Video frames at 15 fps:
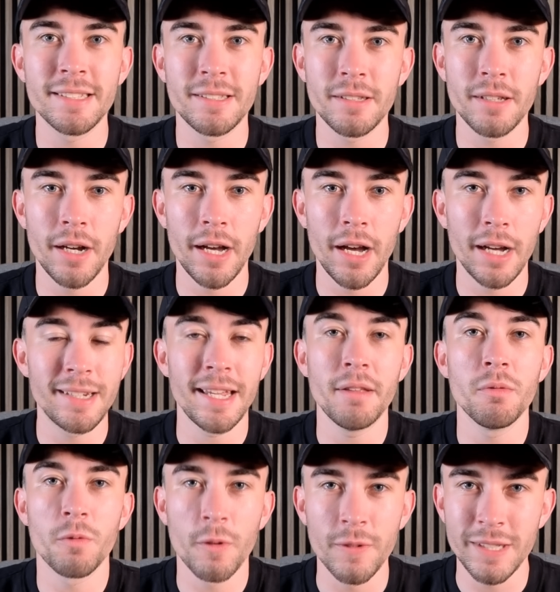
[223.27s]
a
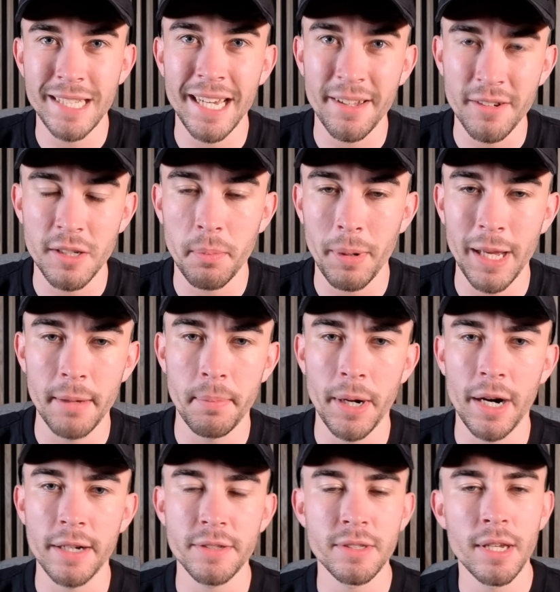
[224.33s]
tenth of a second to play a
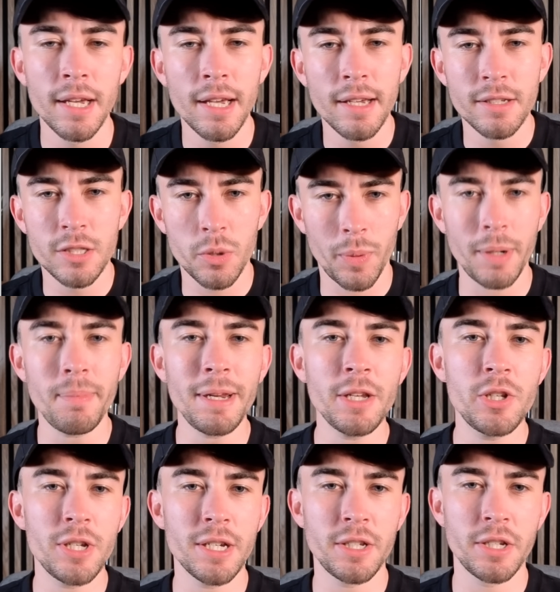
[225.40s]
pass. So when
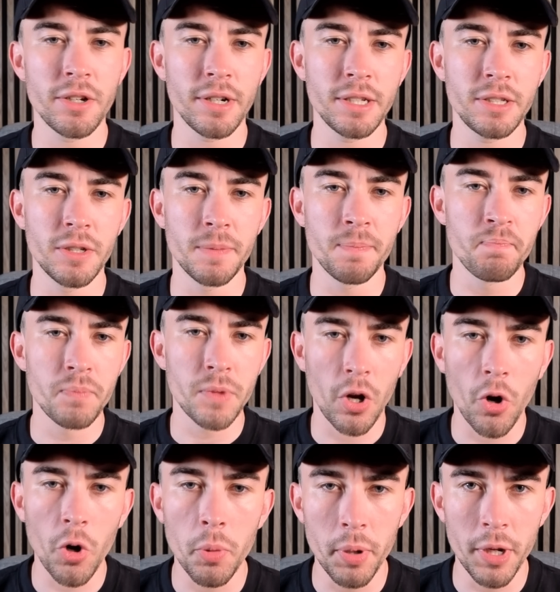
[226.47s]
Manchester United
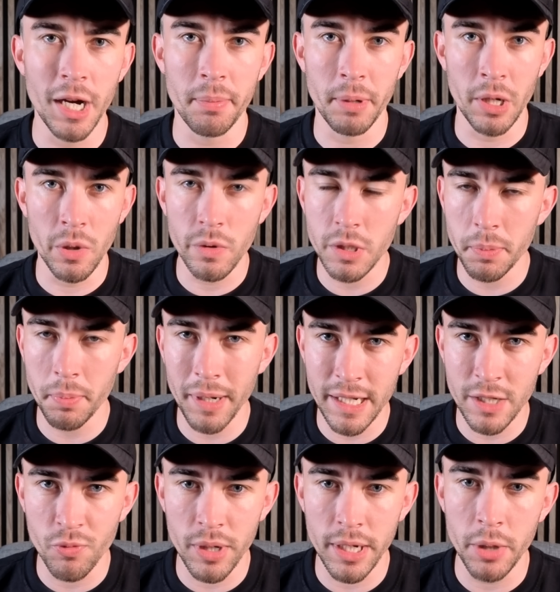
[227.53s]
open up and look to play this
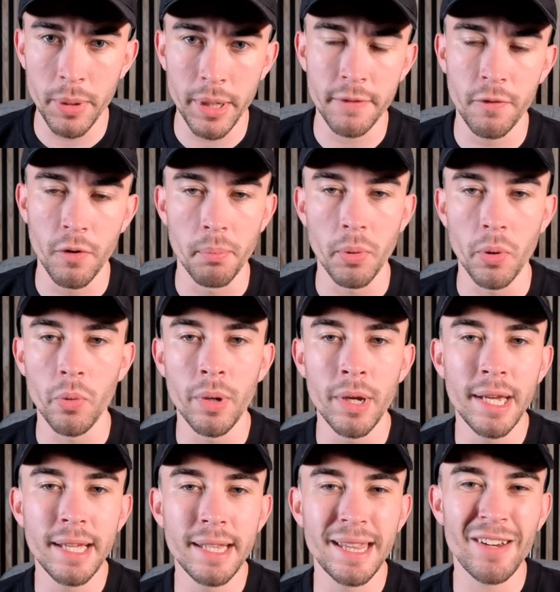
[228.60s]
really quick football,
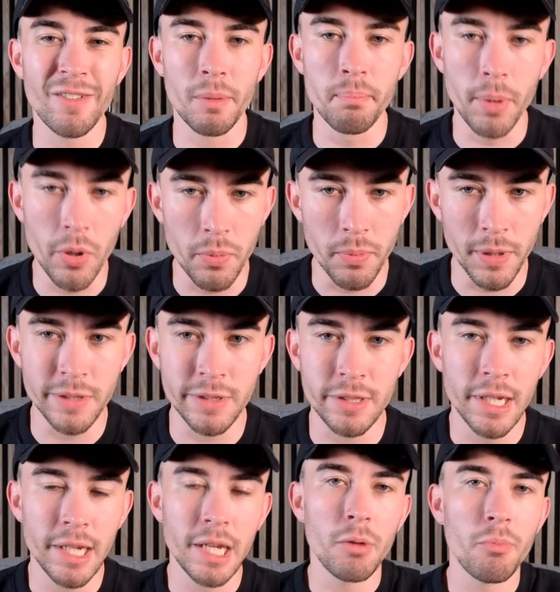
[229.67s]
there are moments
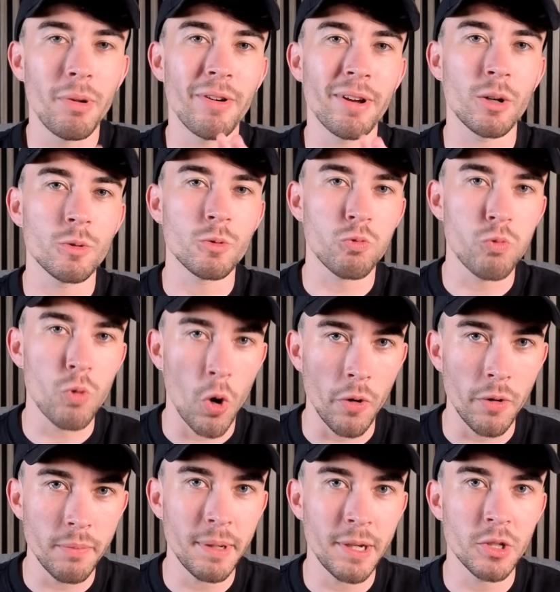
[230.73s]
where it goes wrong
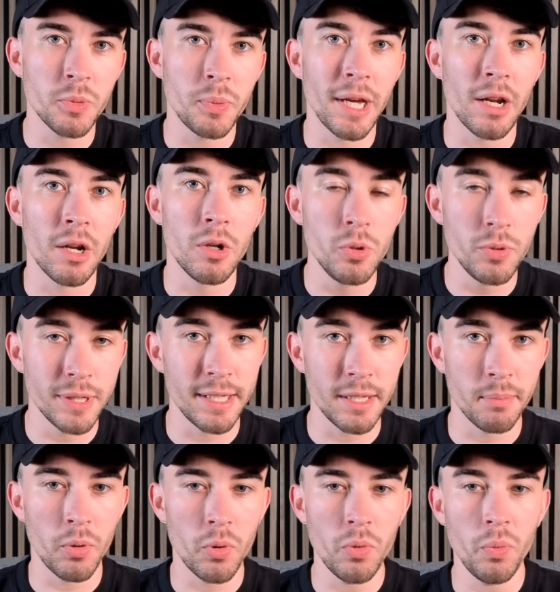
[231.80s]
because we are losing the
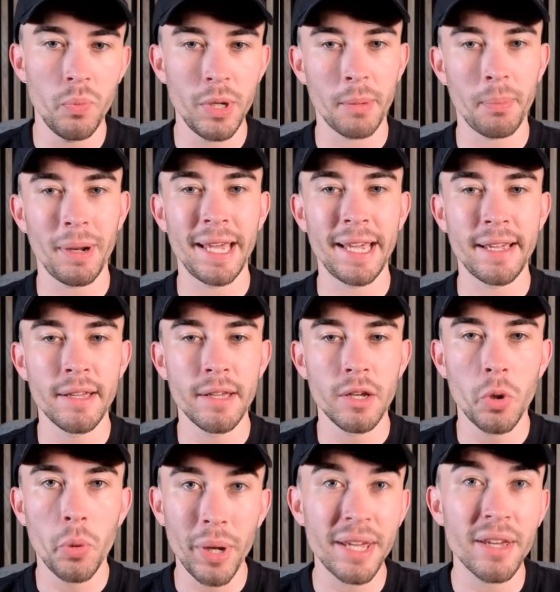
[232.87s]
ball, we are playing
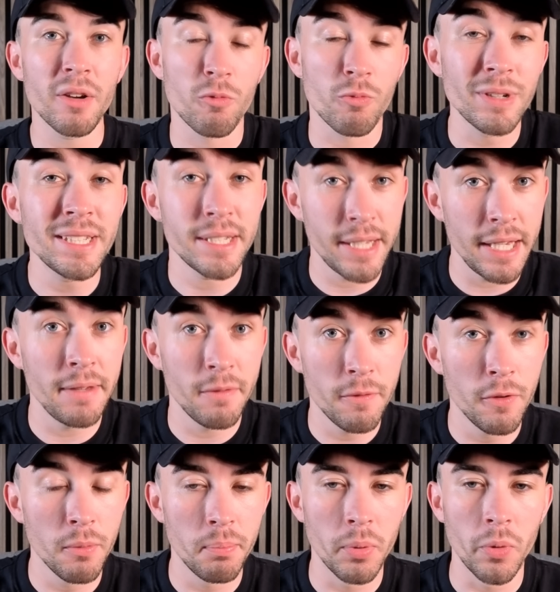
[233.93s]
quick, risky
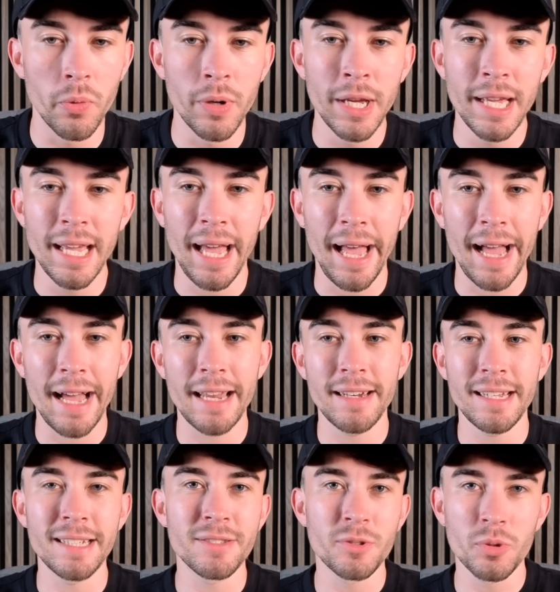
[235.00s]
football, and
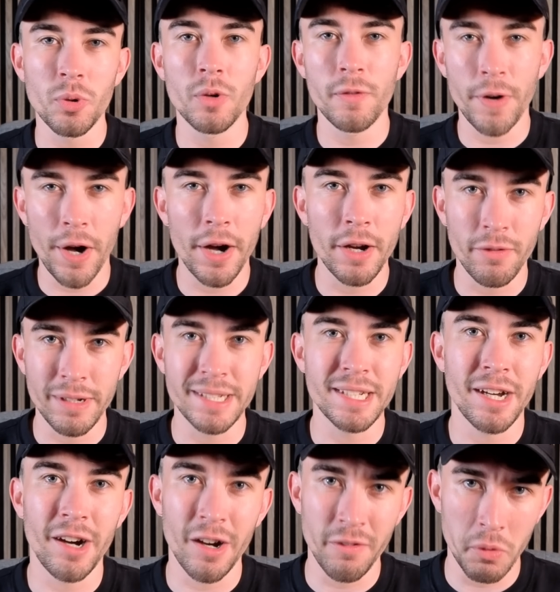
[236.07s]
it's sort of high risk, high
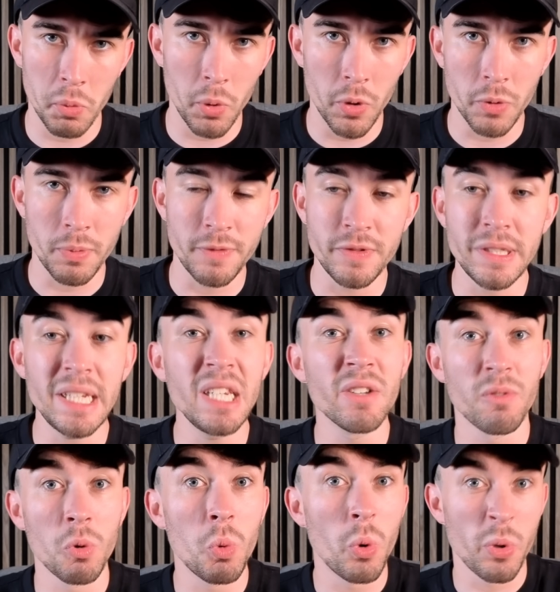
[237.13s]
reward. We've seen the
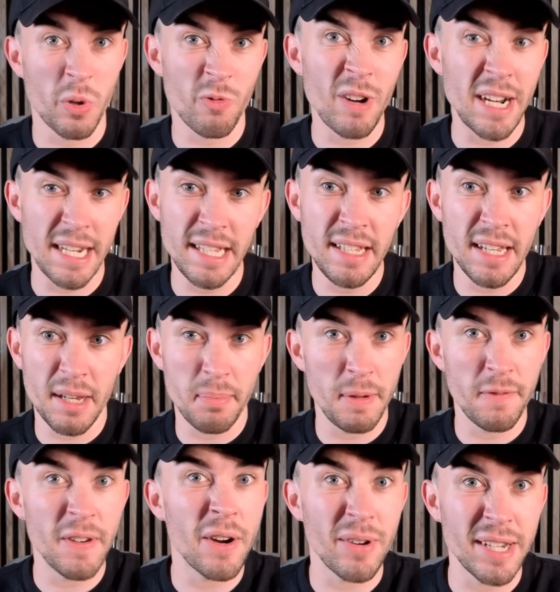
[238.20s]
reward already, it can be
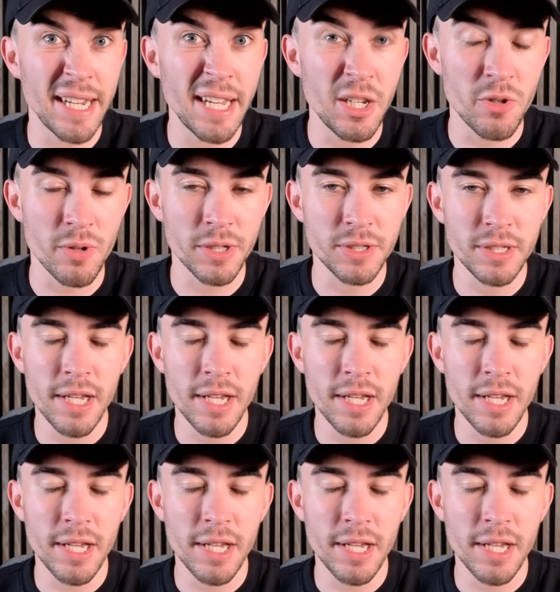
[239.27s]
very dangerous.